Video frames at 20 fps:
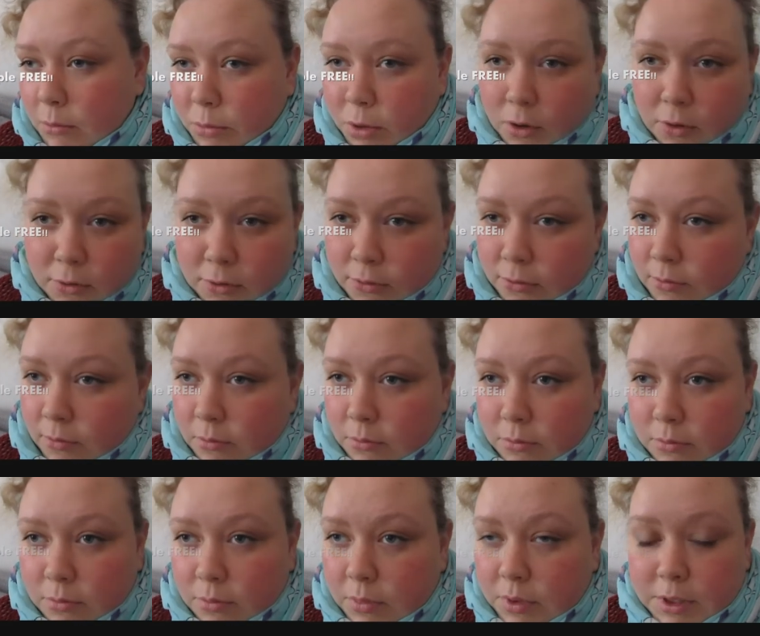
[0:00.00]
Both
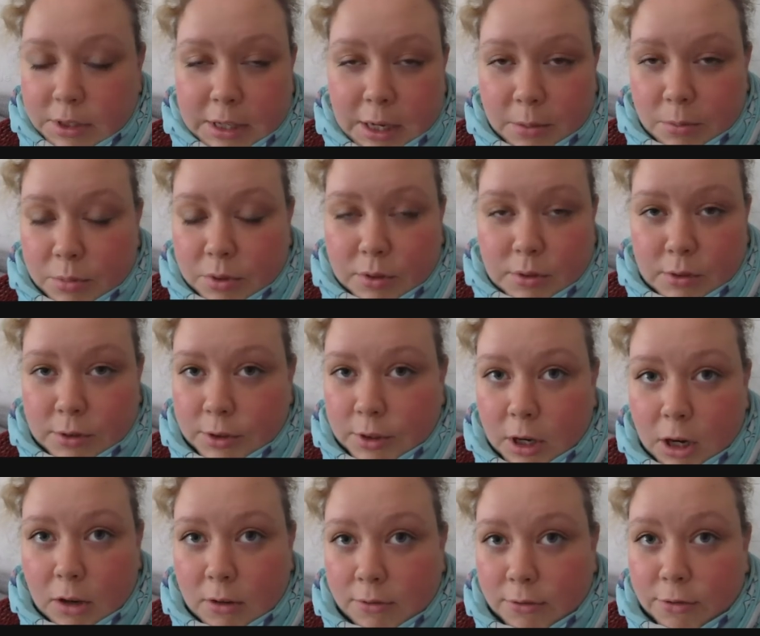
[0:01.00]
temples
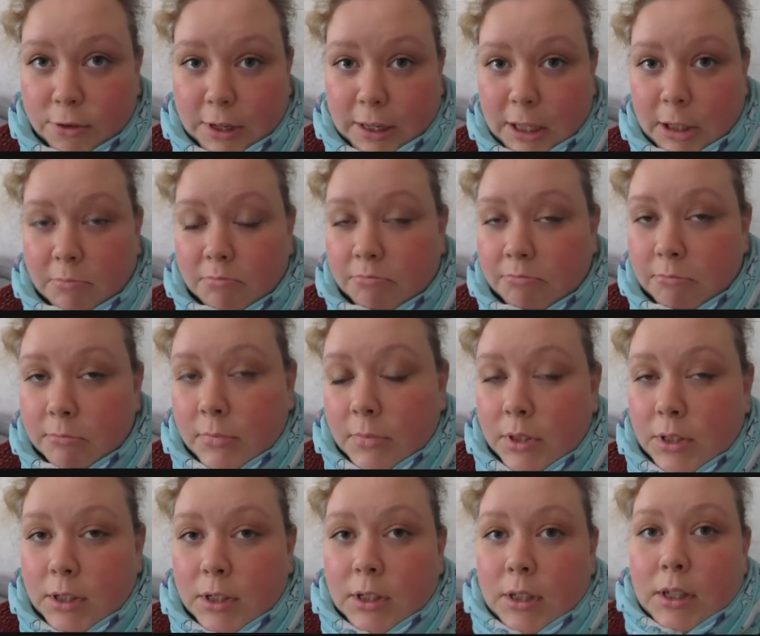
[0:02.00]
are free
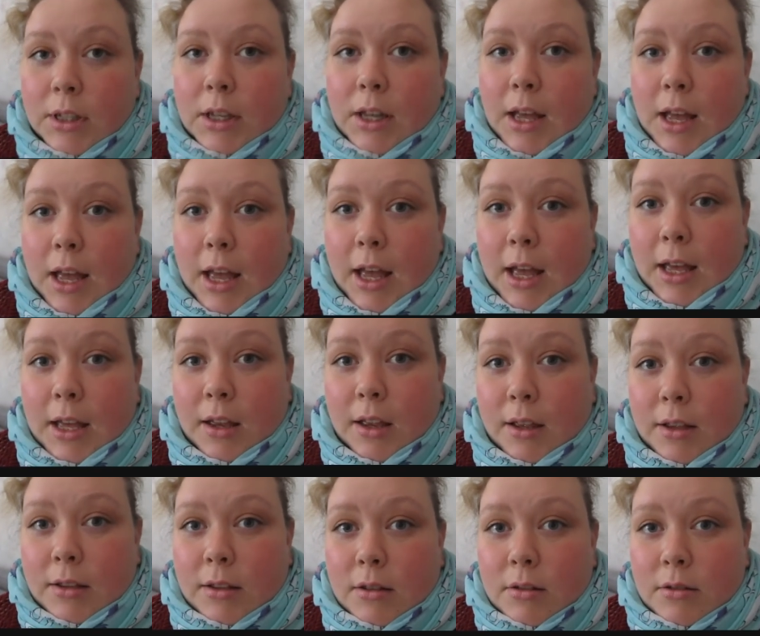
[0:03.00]

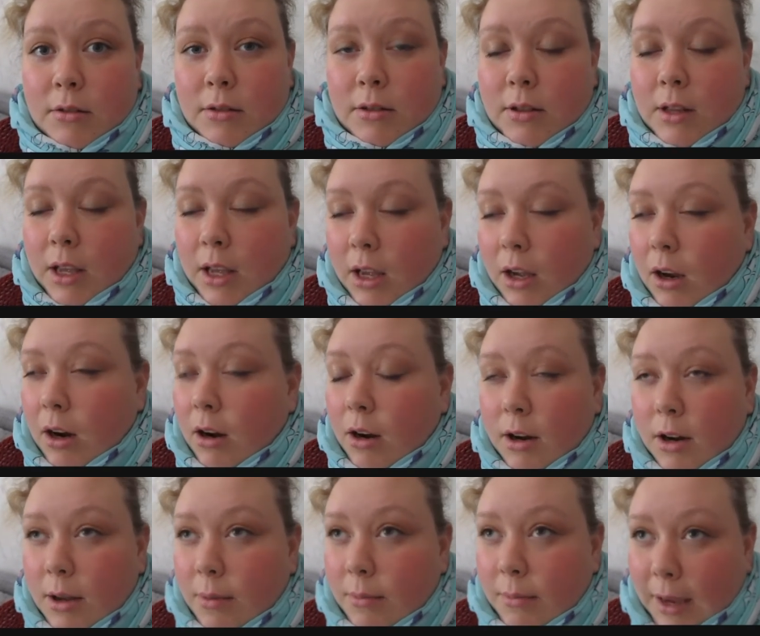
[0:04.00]
and they
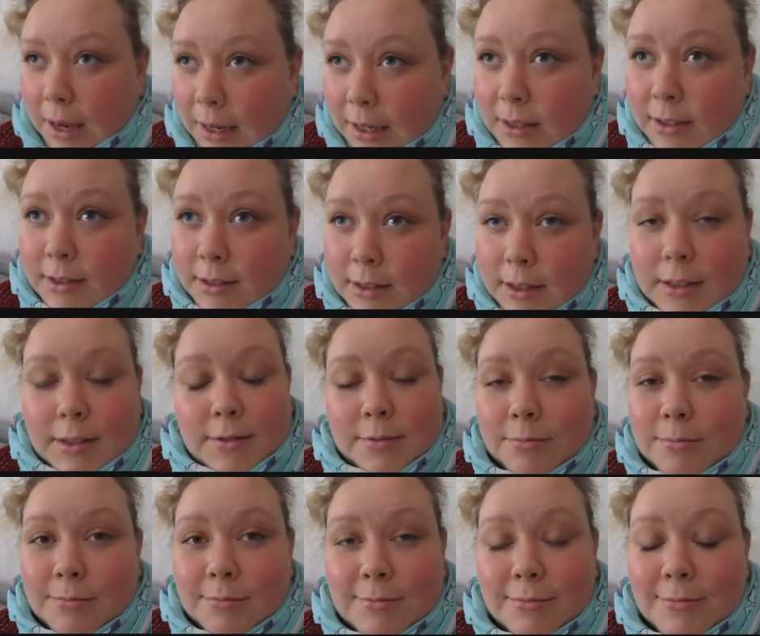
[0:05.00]
are amazing.
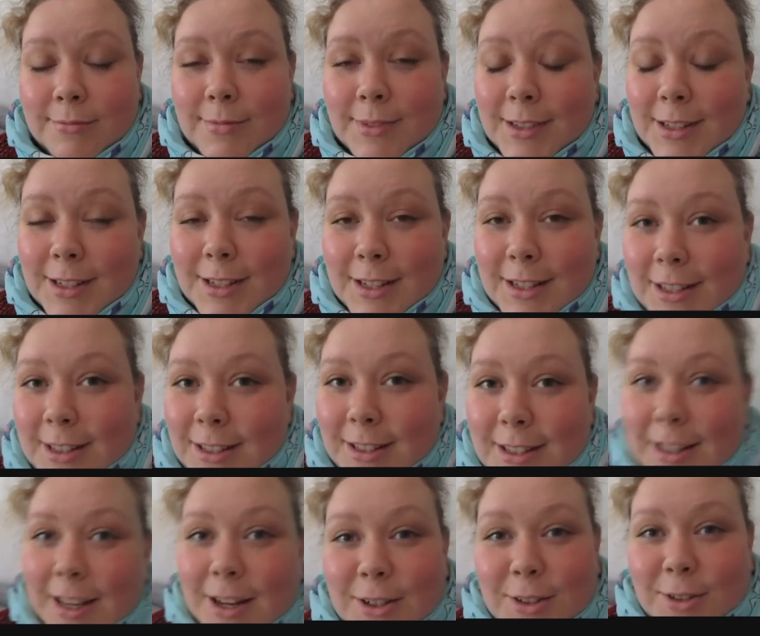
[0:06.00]

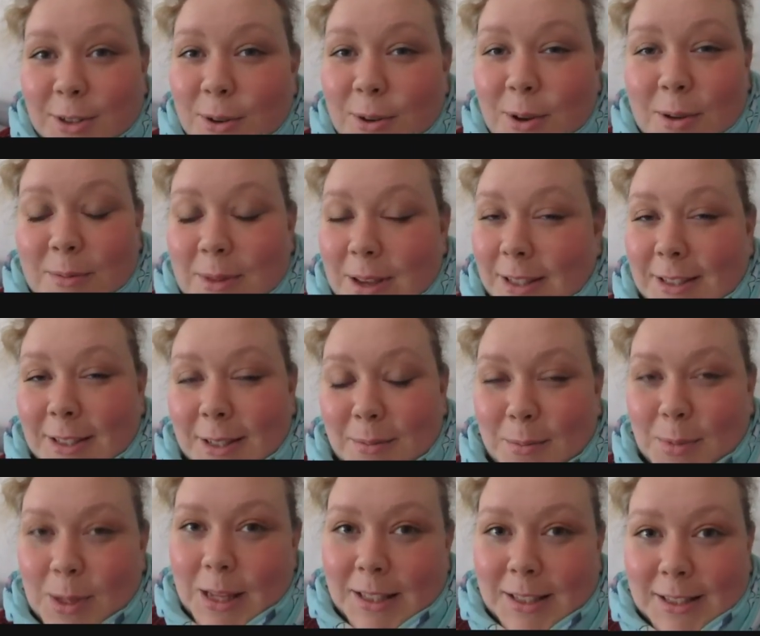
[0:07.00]
They are so
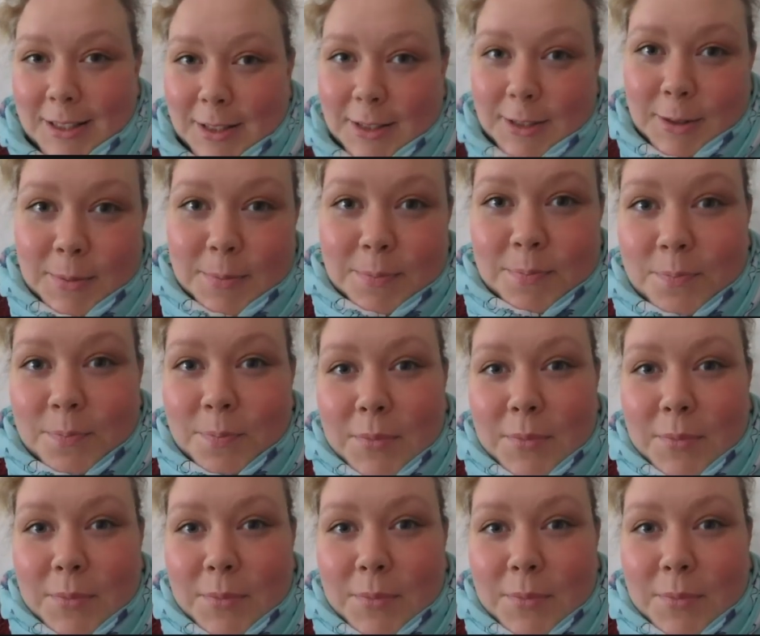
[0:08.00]
amazing places.